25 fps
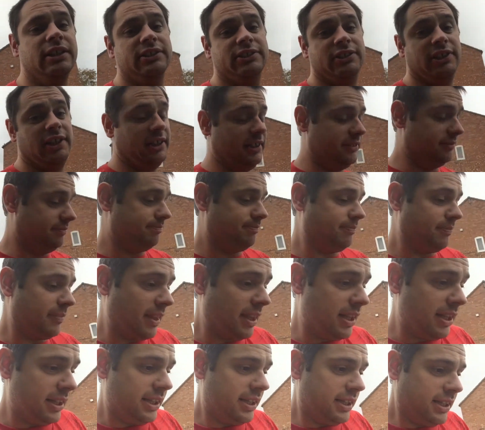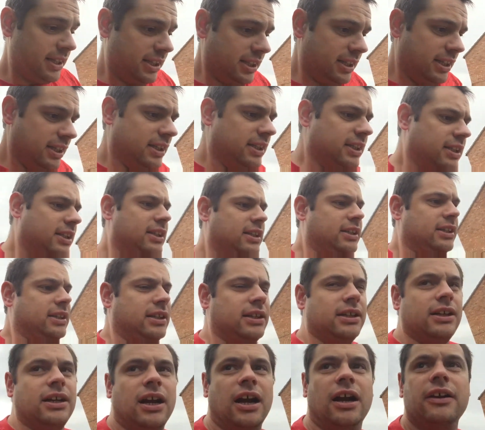So
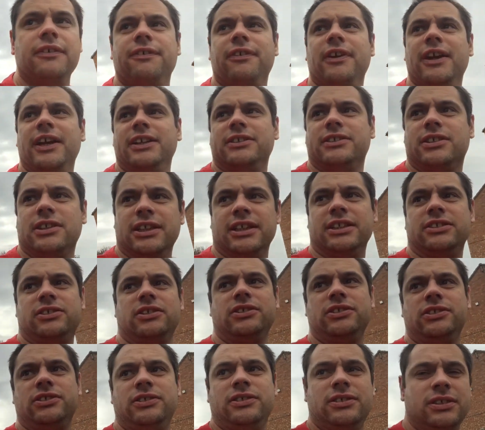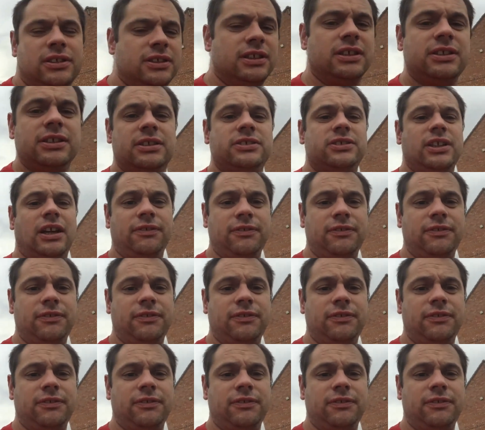hopefully it's done this